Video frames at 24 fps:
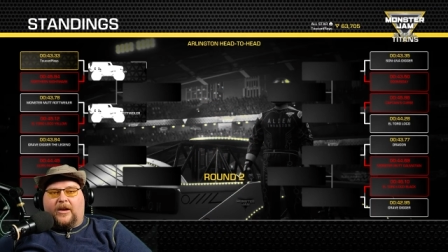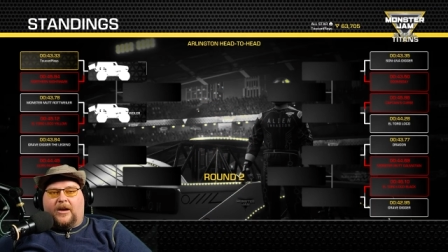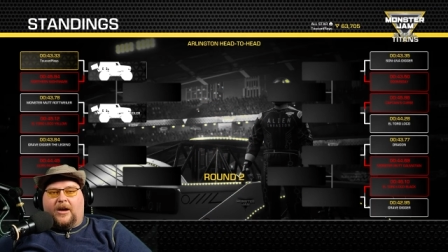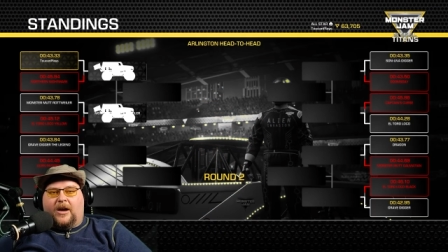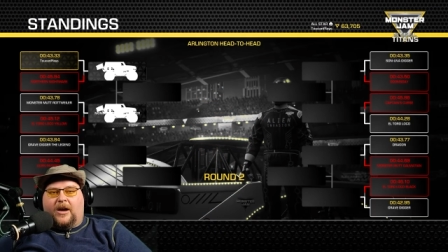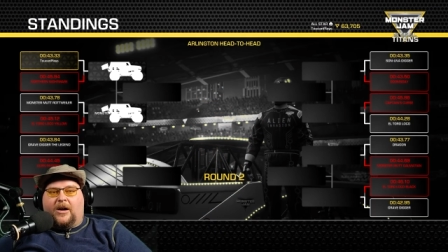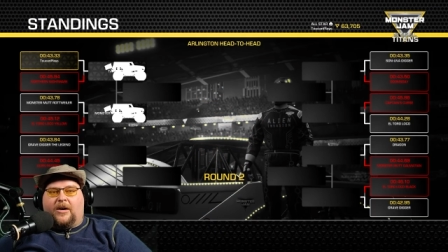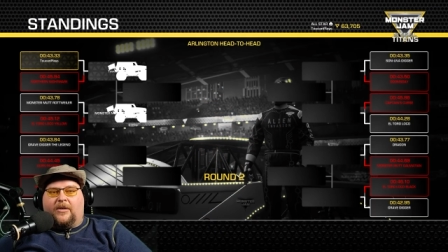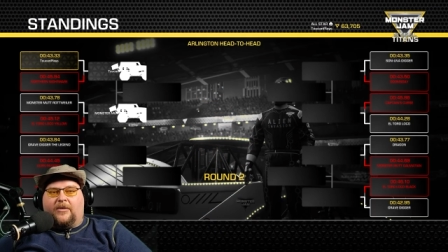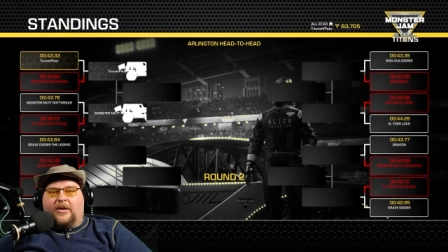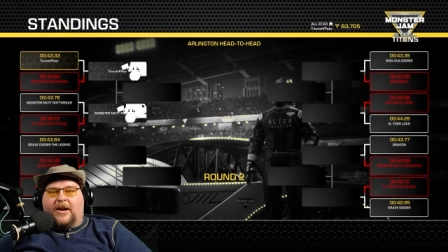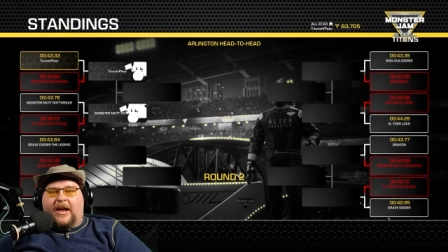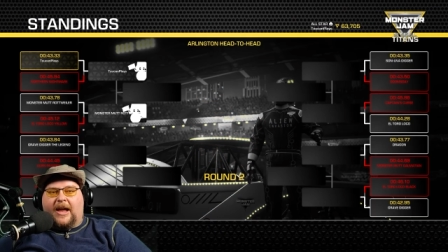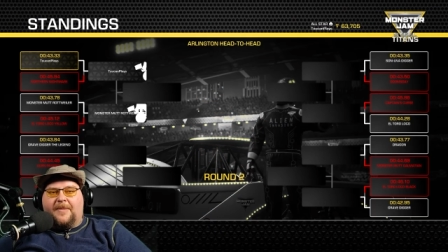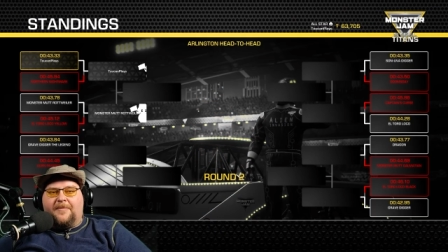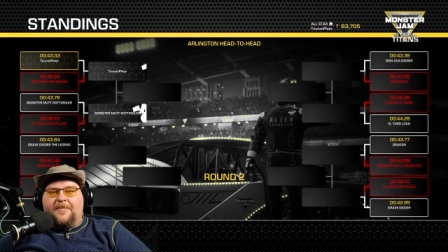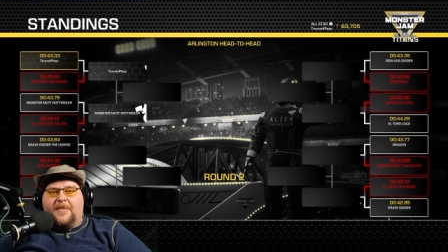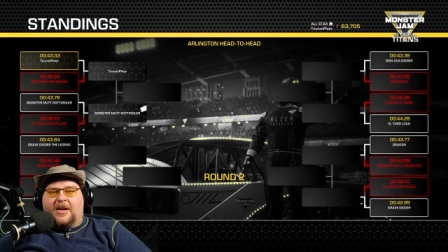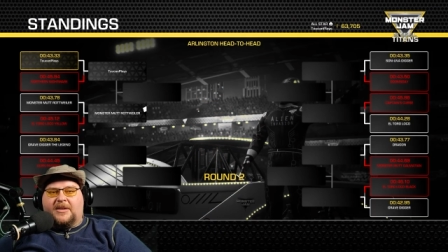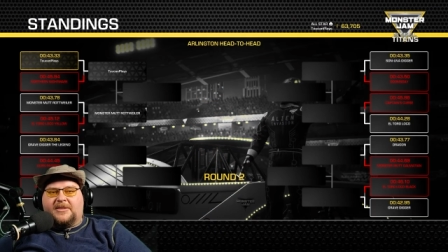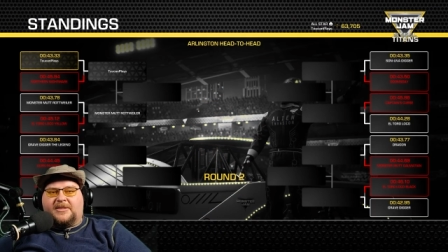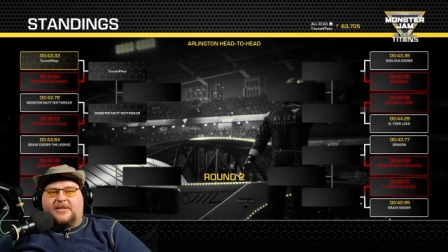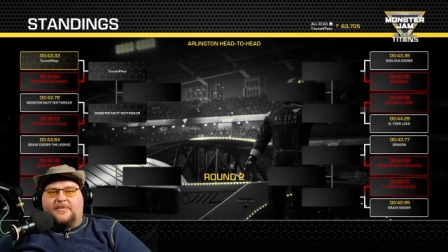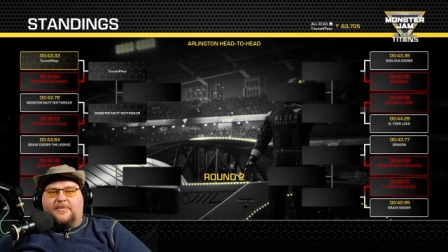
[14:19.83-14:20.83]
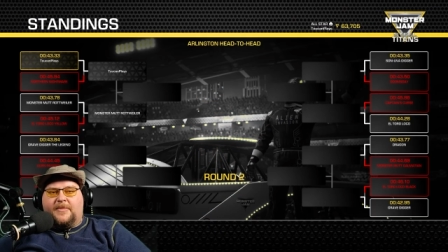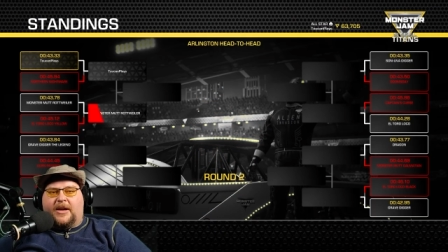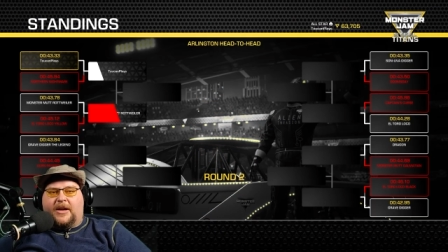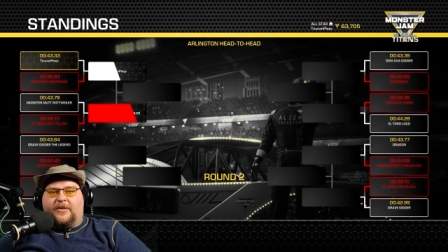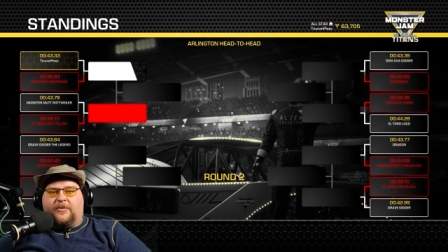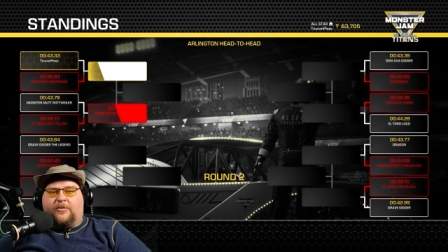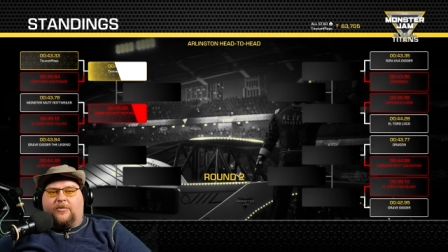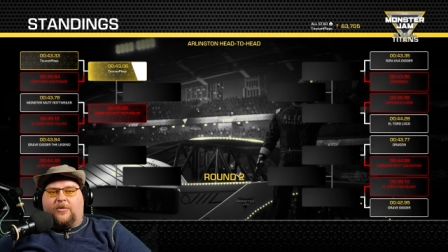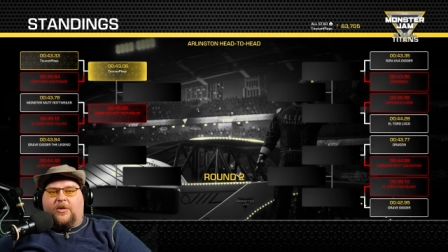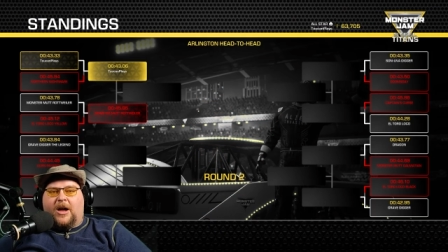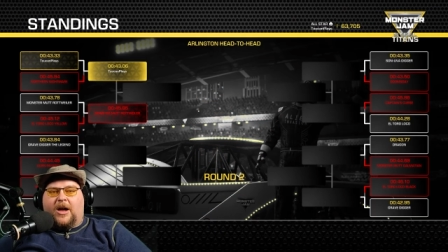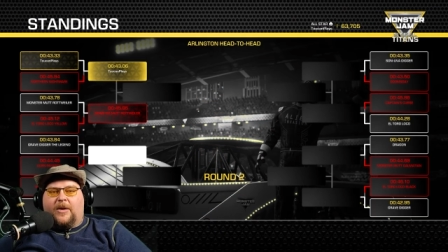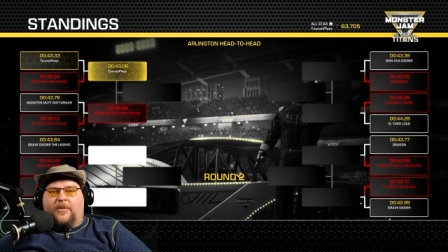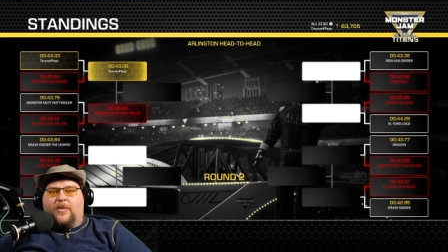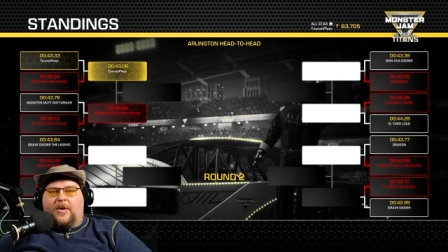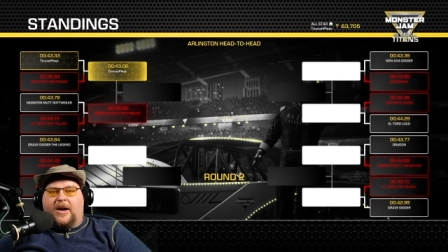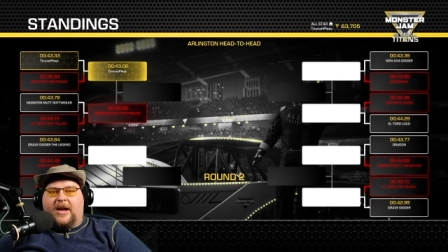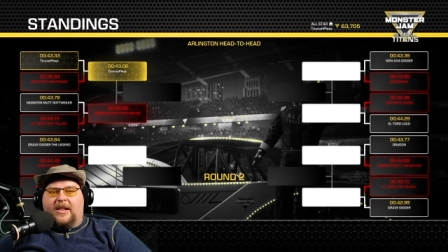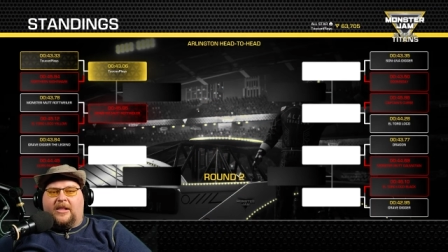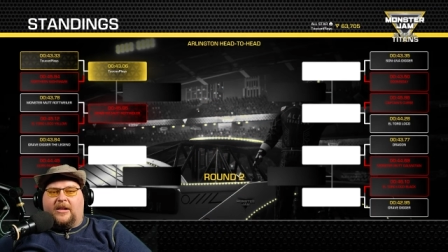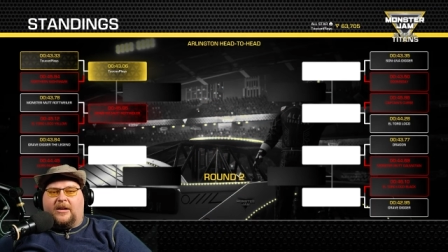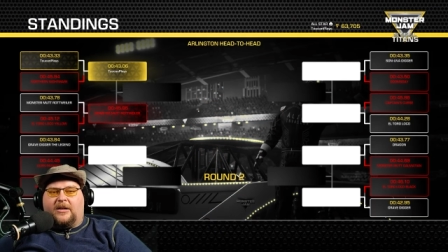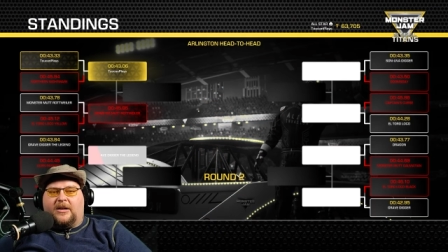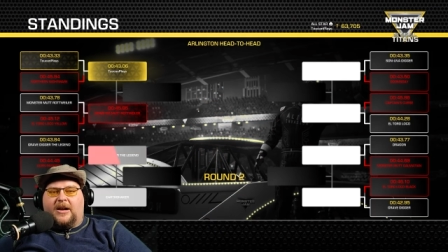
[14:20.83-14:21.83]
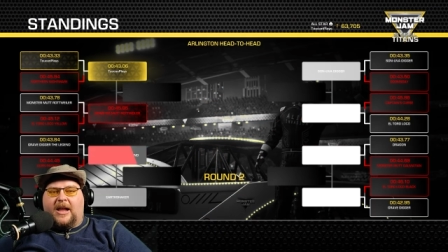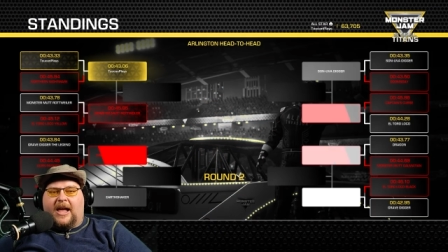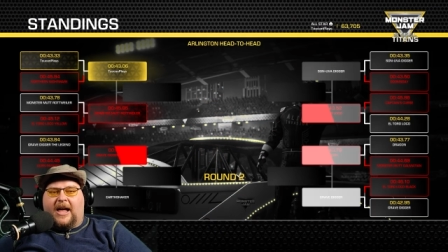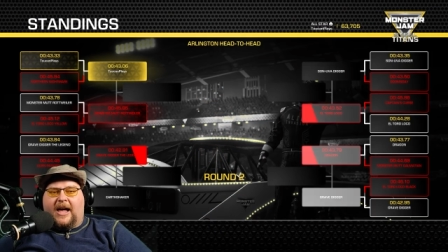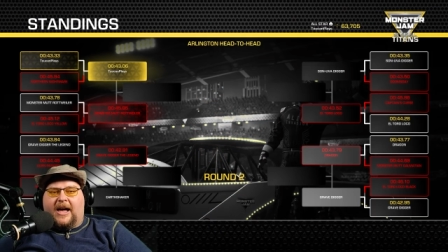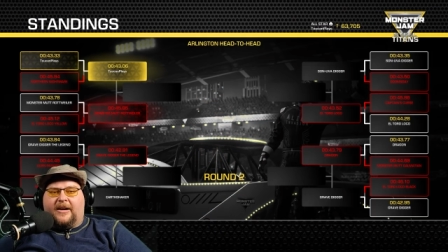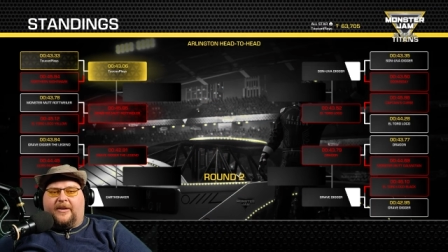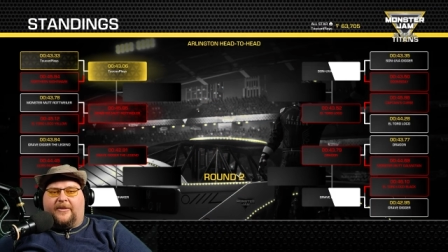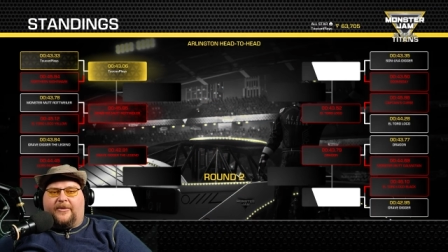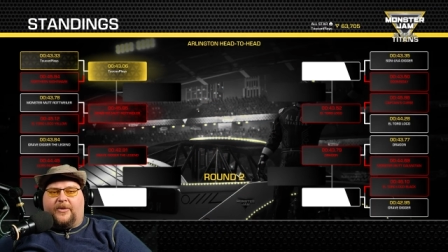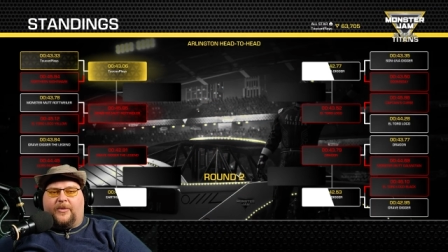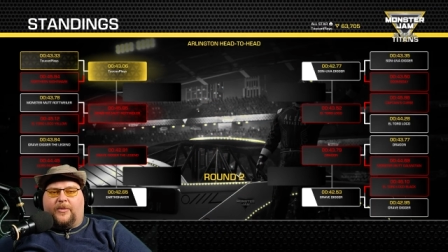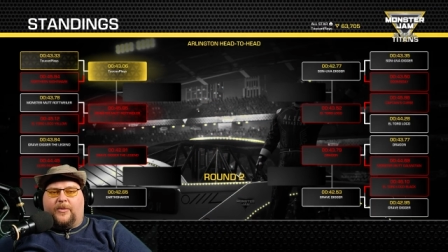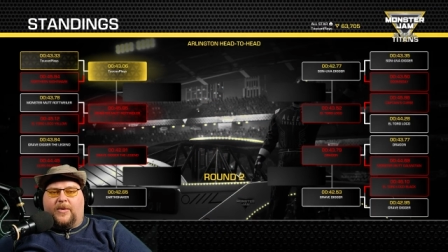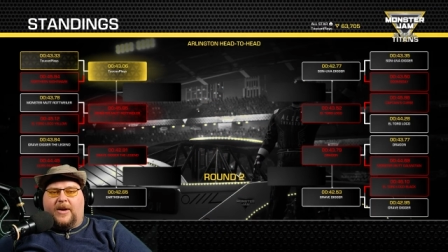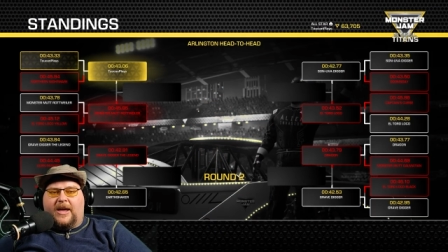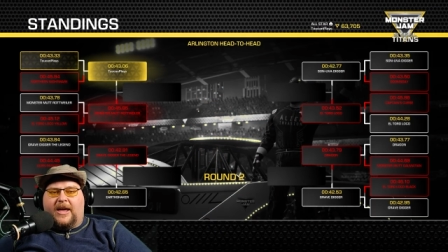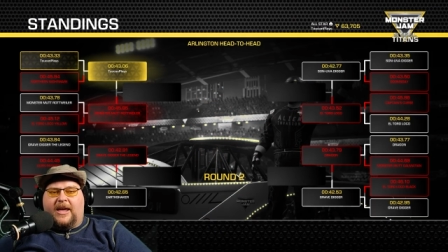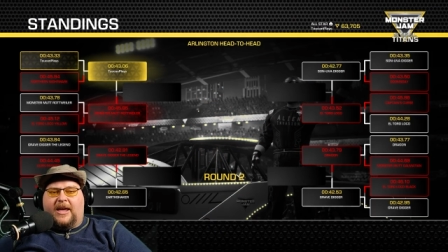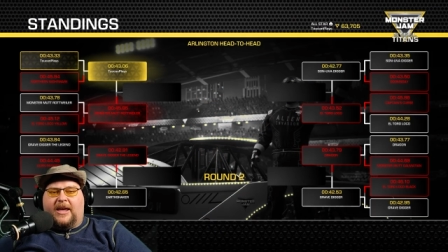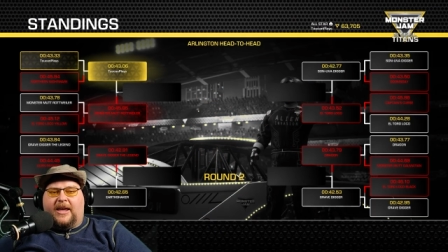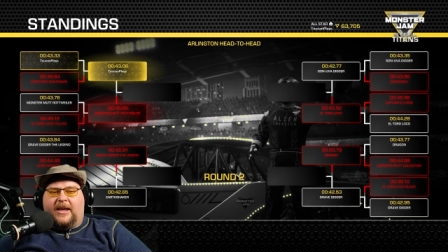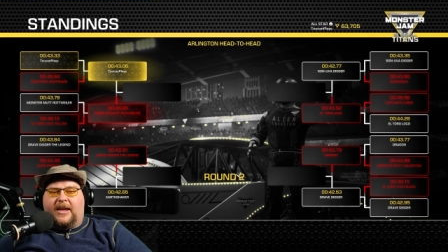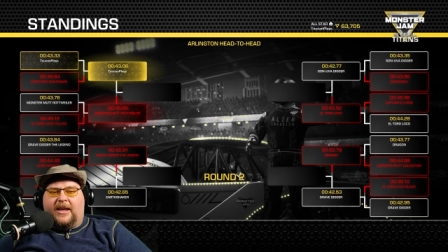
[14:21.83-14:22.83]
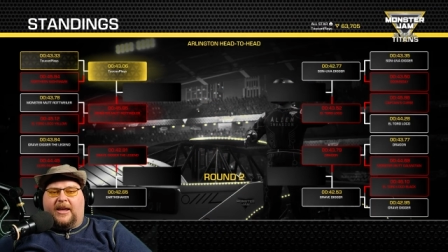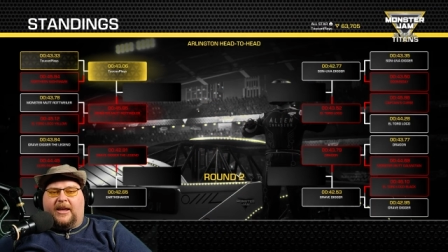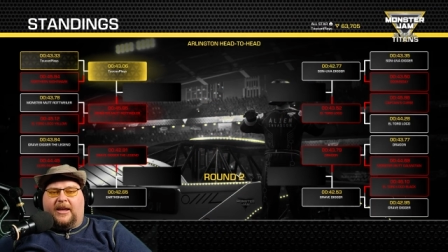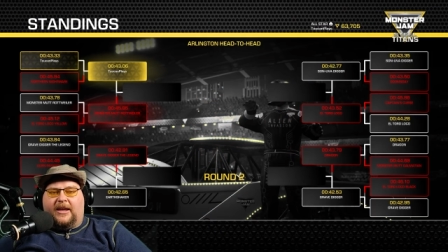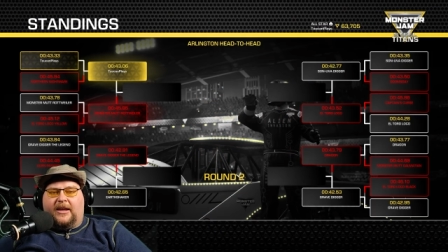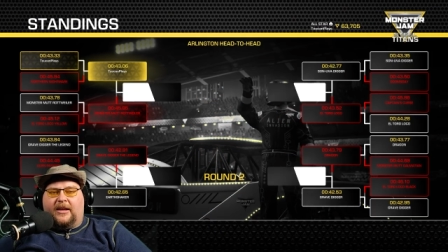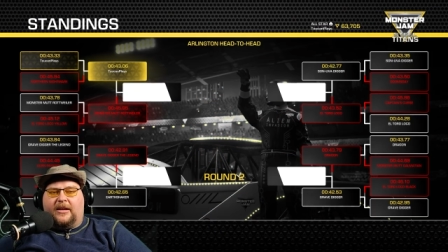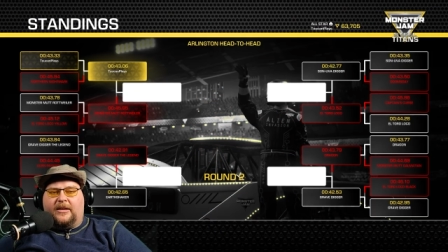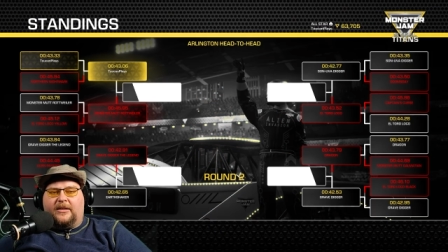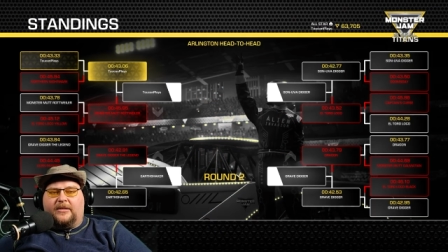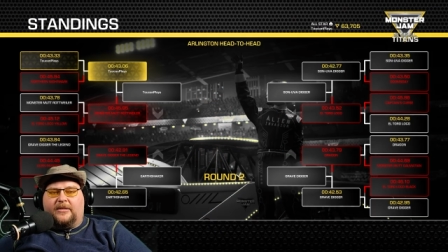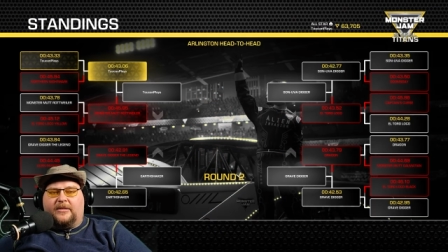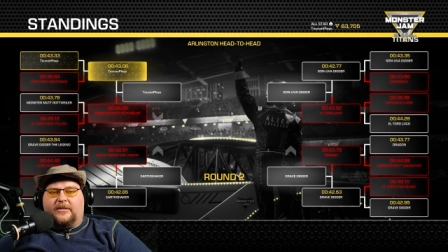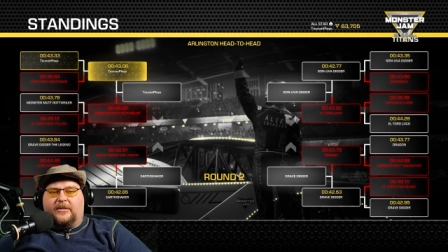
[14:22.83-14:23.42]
All right, Monster Mutt Rottweiler out of the way.